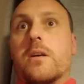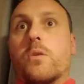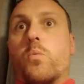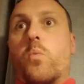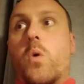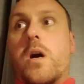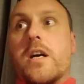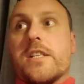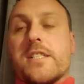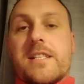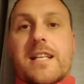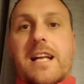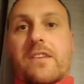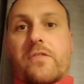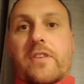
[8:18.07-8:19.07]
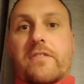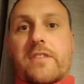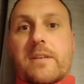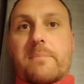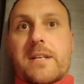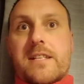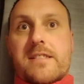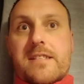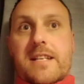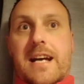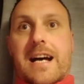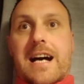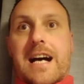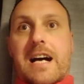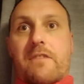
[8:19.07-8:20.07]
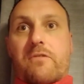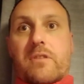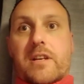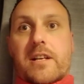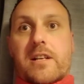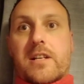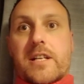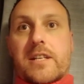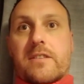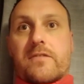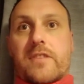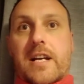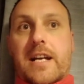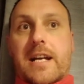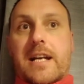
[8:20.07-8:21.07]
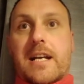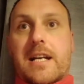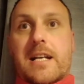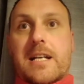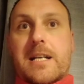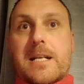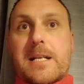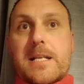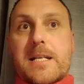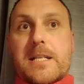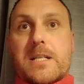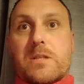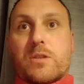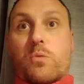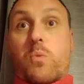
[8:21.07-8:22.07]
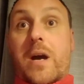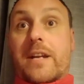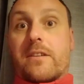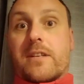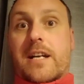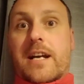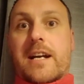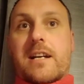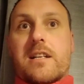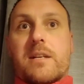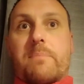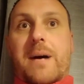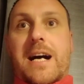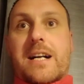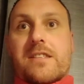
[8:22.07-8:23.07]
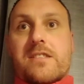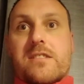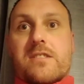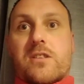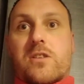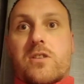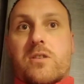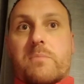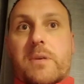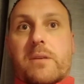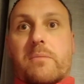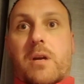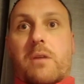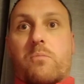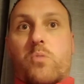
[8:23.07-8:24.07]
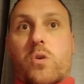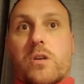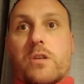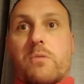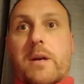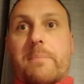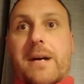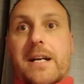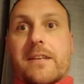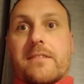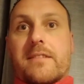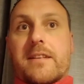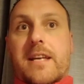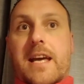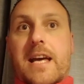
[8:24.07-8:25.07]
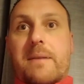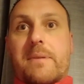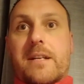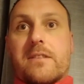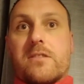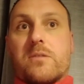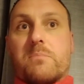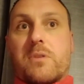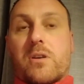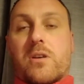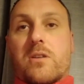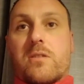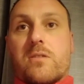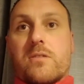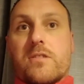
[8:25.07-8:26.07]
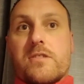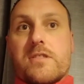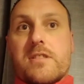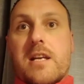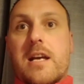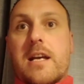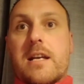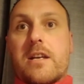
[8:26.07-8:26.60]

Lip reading: was in the last 15 minutes of the half, where they kind of, they weathered that early Pats storm and worked their way back into the game. Had a number of corners.